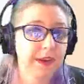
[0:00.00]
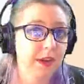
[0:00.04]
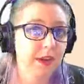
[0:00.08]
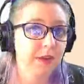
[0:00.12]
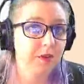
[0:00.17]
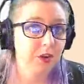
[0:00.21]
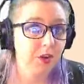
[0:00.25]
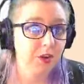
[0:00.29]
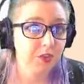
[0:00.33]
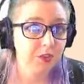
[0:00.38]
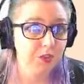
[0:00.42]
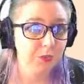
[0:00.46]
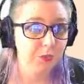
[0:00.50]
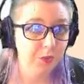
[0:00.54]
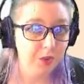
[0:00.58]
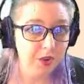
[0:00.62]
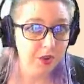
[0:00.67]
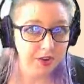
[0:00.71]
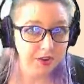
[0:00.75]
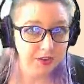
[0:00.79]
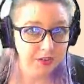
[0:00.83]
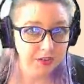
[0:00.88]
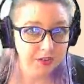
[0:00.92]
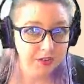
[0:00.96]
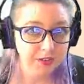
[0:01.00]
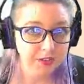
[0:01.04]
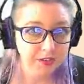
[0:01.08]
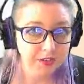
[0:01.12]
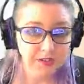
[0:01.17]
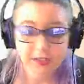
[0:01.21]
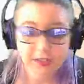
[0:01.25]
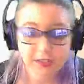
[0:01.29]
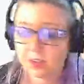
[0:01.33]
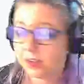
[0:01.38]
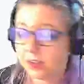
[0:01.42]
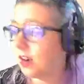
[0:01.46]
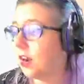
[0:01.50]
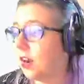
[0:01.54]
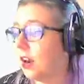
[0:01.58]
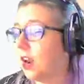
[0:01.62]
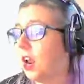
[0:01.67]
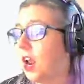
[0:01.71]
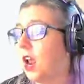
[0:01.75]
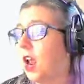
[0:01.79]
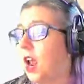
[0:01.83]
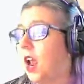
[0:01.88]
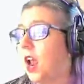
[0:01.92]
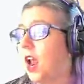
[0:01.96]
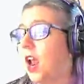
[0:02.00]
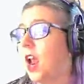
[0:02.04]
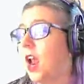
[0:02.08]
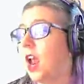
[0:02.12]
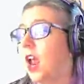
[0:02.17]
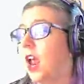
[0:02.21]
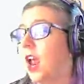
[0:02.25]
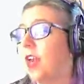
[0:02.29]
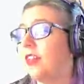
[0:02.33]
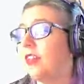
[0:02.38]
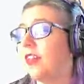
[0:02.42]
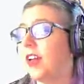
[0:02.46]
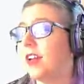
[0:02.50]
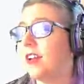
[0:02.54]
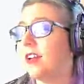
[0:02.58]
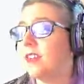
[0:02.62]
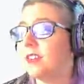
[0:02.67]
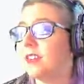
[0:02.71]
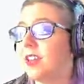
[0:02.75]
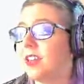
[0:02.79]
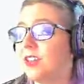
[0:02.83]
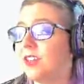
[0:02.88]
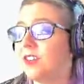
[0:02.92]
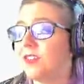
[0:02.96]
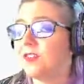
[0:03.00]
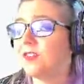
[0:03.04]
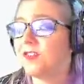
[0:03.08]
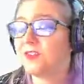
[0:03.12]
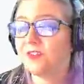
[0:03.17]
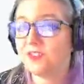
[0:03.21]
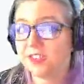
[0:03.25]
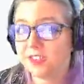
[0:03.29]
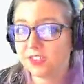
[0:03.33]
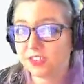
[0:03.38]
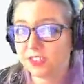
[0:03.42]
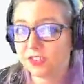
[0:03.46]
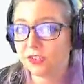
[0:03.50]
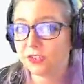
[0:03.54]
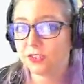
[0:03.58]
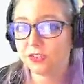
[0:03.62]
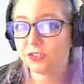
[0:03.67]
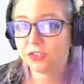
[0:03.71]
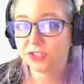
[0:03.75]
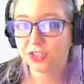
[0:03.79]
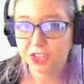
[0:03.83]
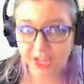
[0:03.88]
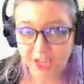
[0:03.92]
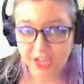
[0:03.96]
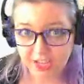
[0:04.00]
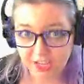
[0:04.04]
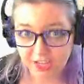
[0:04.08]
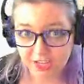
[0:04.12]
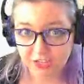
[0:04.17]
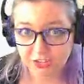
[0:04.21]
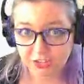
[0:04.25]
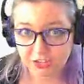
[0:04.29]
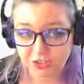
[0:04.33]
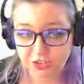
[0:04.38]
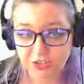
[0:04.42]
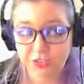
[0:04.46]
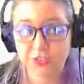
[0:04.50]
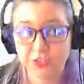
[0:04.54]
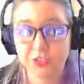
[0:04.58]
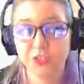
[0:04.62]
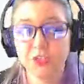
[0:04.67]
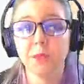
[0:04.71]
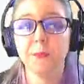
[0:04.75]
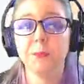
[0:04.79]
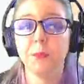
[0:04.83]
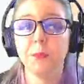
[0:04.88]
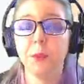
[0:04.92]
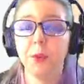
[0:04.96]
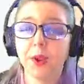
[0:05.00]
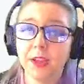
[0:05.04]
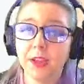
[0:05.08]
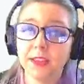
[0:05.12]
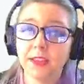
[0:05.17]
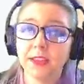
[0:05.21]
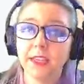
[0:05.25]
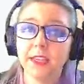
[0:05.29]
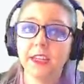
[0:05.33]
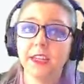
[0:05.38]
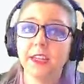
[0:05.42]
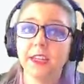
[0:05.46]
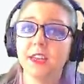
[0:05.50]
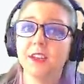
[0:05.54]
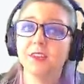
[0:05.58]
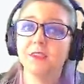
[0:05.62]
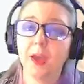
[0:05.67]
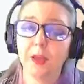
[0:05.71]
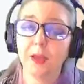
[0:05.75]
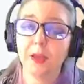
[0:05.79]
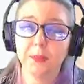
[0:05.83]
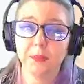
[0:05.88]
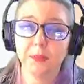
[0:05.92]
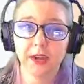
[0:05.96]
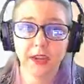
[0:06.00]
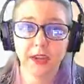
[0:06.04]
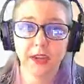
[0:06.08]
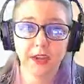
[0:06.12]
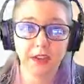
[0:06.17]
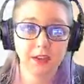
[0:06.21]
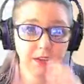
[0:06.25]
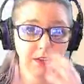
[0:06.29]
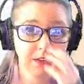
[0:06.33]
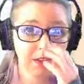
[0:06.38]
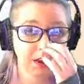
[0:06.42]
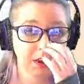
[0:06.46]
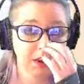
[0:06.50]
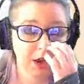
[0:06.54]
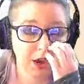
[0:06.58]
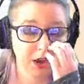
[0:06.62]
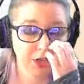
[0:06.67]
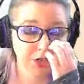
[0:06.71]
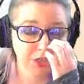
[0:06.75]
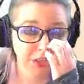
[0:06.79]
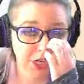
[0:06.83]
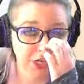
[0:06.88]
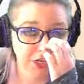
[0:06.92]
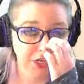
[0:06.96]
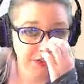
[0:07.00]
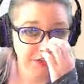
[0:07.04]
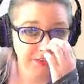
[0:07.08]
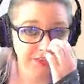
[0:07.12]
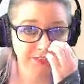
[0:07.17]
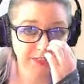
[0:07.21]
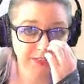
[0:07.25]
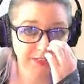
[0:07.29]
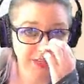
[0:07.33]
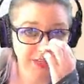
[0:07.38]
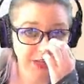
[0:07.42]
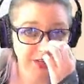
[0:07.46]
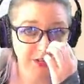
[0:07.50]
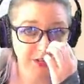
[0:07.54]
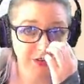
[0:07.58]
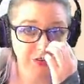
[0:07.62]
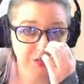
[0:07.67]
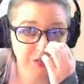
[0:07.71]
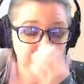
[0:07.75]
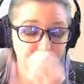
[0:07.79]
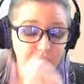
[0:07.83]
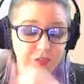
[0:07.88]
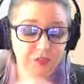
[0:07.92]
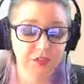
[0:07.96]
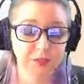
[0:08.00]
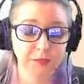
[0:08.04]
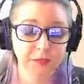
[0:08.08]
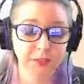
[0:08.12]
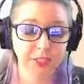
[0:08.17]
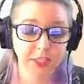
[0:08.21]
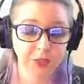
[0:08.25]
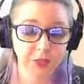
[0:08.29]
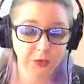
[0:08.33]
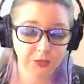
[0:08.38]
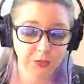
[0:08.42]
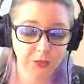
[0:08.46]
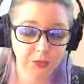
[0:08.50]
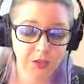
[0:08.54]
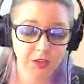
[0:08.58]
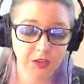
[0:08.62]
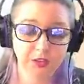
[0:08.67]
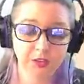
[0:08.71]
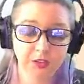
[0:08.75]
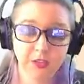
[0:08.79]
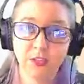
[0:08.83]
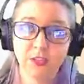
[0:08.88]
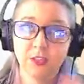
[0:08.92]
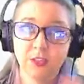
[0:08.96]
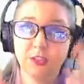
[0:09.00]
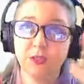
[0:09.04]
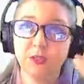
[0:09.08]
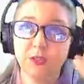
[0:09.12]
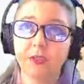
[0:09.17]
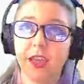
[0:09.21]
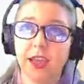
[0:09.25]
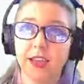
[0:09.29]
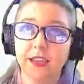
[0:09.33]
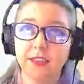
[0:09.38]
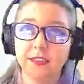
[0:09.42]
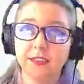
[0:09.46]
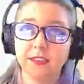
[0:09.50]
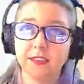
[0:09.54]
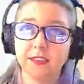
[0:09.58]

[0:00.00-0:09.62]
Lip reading: out all the water, that is a physical change. So boiling and evaporating are changes of state. You go from liquid water to gas.